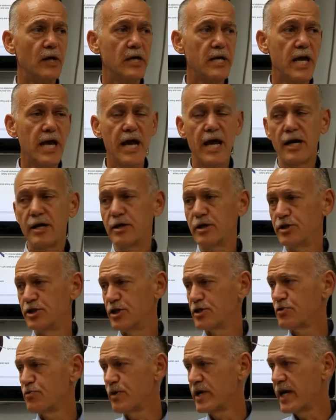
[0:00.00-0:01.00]
can
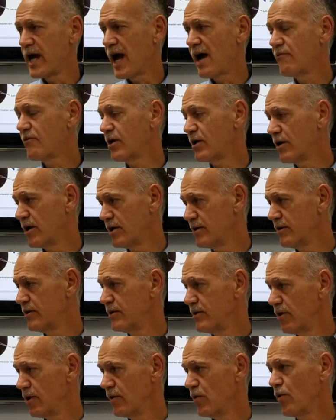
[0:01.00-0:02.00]
just wreak havoc
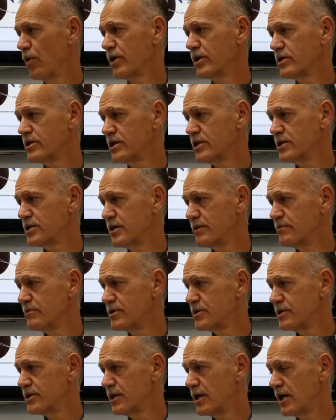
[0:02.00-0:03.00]
on organ
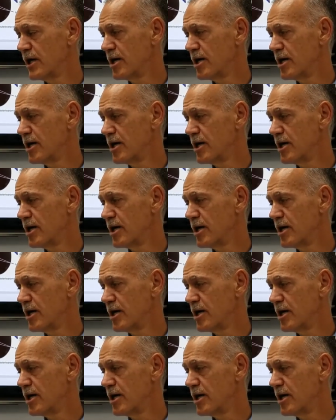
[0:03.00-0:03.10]
systems,